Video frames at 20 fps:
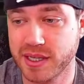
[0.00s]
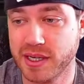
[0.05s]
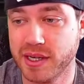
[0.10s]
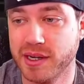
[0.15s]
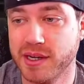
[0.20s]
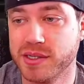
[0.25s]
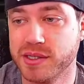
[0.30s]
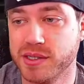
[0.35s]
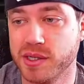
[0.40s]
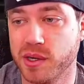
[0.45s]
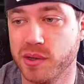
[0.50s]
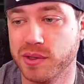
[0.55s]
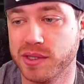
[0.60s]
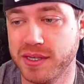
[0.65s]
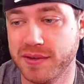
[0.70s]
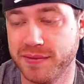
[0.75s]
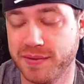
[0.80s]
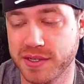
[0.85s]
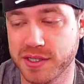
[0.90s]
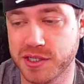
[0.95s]
So
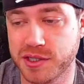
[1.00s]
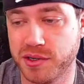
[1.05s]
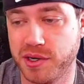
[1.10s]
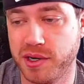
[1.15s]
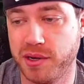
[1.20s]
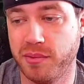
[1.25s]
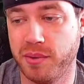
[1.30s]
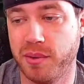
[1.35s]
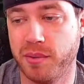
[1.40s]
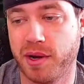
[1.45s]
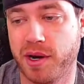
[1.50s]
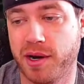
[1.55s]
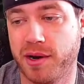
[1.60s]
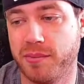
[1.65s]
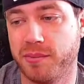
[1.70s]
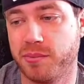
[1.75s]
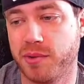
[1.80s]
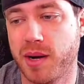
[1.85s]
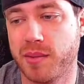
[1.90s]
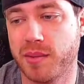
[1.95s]
defense tree, we
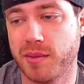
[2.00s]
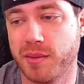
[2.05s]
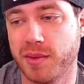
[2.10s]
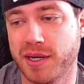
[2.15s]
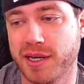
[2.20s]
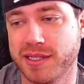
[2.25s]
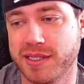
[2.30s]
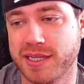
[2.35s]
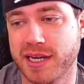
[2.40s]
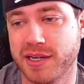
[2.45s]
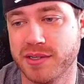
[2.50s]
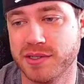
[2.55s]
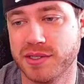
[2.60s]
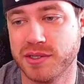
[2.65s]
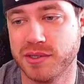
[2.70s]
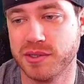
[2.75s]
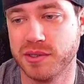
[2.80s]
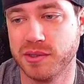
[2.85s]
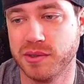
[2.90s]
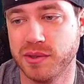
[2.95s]
probably want to get down
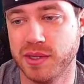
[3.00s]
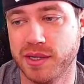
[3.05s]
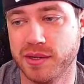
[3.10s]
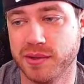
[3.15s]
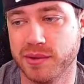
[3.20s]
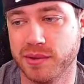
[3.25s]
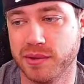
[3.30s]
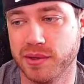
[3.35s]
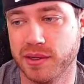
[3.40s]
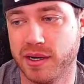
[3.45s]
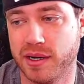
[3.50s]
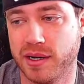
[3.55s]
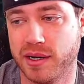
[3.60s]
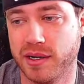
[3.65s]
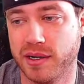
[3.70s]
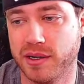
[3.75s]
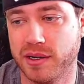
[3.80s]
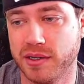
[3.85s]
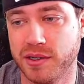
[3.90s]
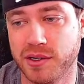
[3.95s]
to either,
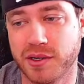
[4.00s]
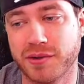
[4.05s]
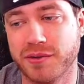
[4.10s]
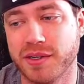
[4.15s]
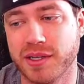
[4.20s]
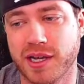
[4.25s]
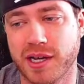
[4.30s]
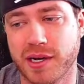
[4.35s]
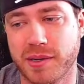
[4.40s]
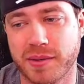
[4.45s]
you don't really care about